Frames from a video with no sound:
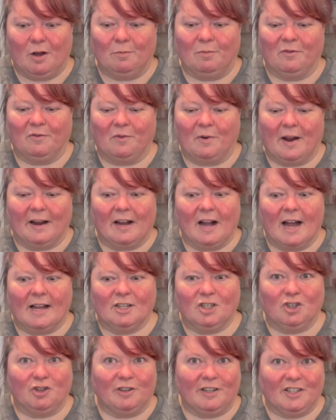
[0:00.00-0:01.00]
before I
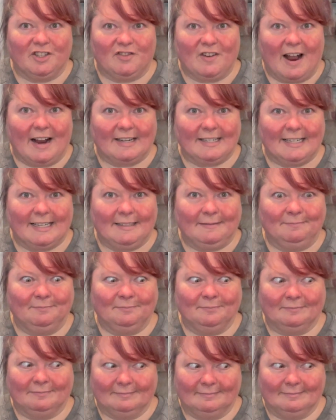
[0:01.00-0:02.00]
got too distracted.
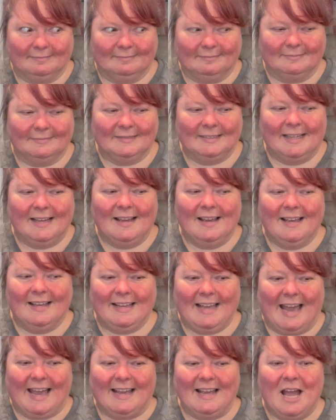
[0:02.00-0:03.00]

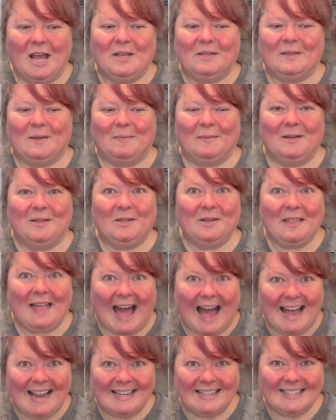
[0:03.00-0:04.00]
Okay, so I'm gonna do
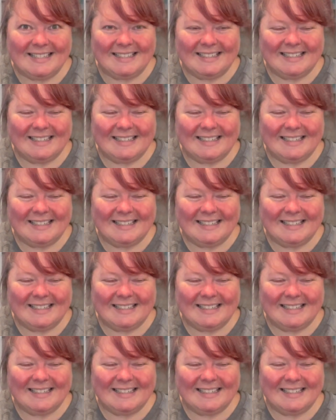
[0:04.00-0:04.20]
that.